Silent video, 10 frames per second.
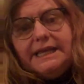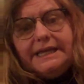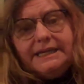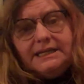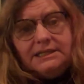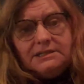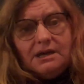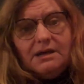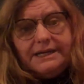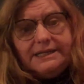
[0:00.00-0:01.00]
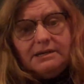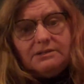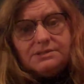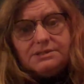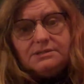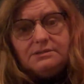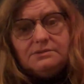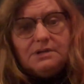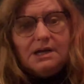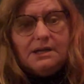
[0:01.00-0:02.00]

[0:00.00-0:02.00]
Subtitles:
and I also